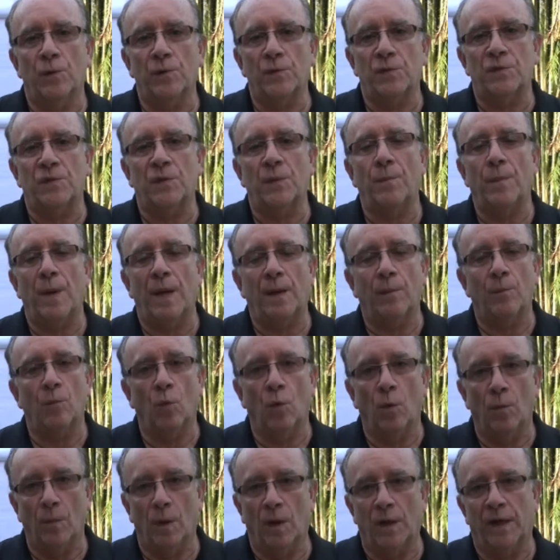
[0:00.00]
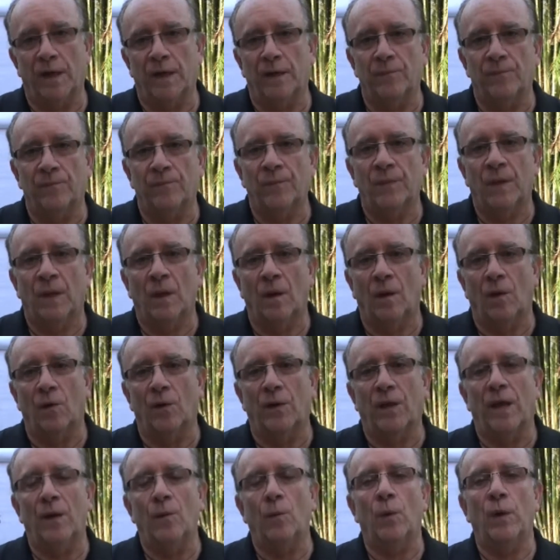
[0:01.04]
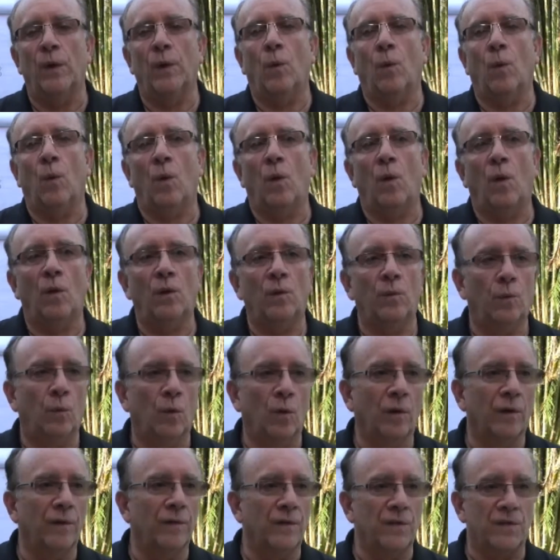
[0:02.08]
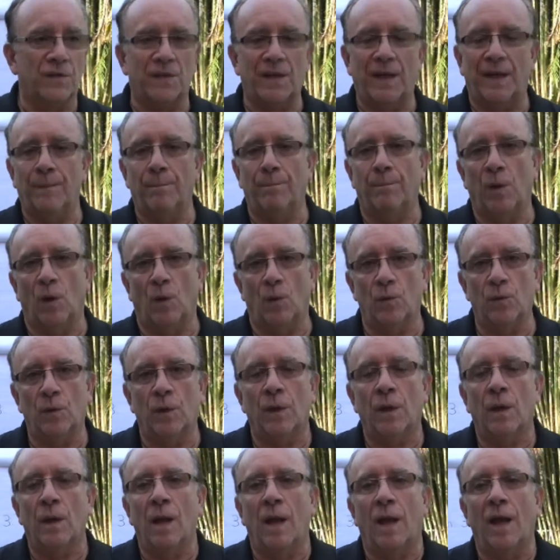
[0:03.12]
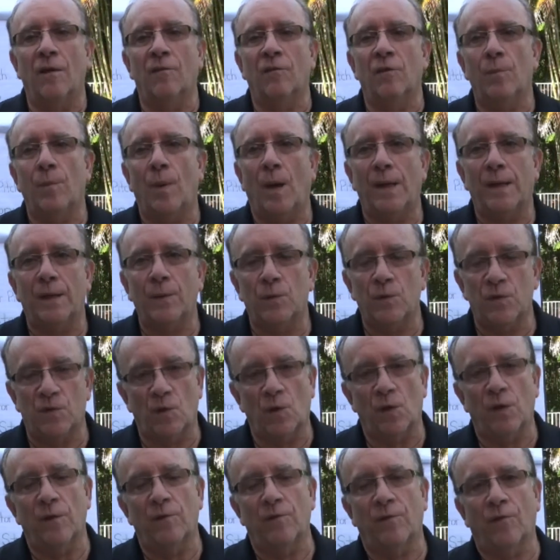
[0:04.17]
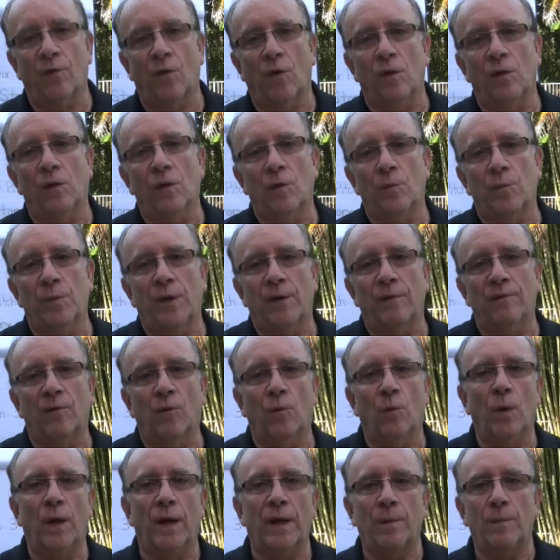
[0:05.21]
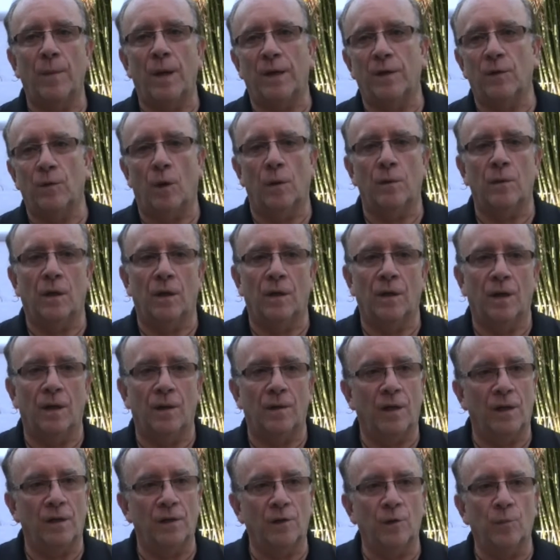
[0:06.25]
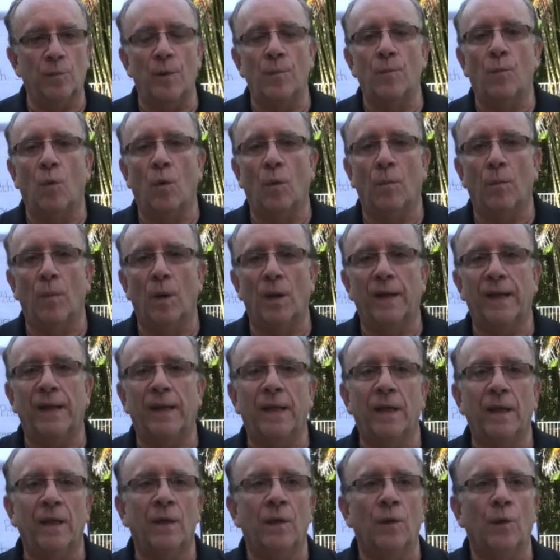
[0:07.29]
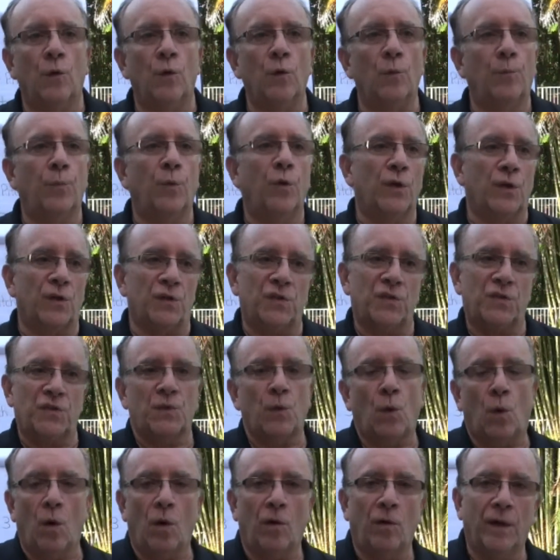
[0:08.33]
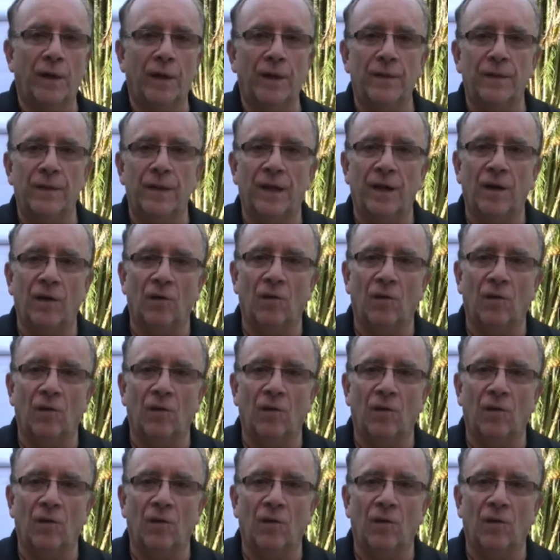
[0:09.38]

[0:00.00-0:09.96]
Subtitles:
to make more money. Okay, we all were in the same boat. Everybody was looking for a little bit of a way to make a little bit more money. Who put a store in their,